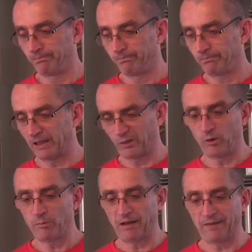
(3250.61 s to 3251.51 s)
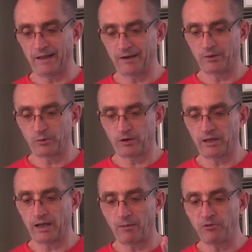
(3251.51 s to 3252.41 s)
what I've decided to do
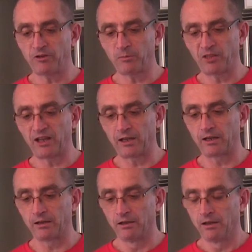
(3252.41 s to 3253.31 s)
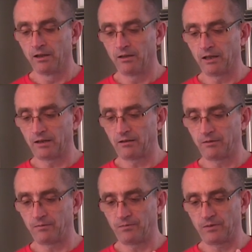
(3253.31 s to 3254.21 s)
here is put
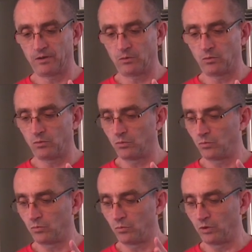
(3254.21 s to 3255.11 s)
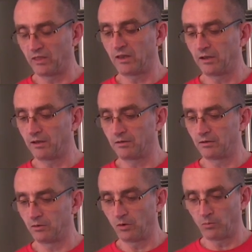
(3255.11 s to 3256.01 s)
a piece
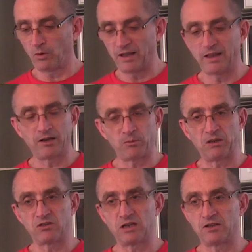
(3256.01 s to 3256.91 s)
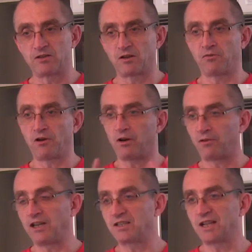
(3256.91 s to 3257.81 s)
aside now that it's been through the
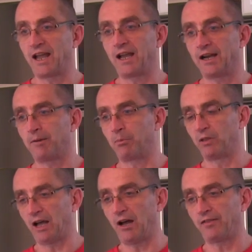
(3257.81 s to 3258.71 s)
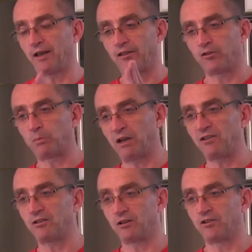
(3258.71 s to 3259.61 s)
salting process and not
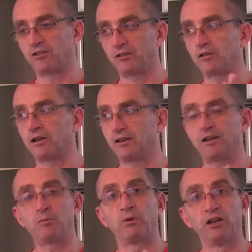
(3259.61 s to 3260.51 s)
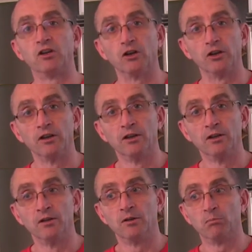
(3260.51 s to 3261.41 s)
apply any of the
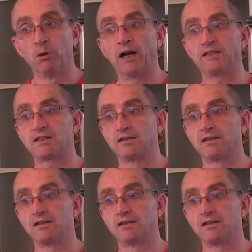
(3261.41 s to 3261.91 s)
spices to it.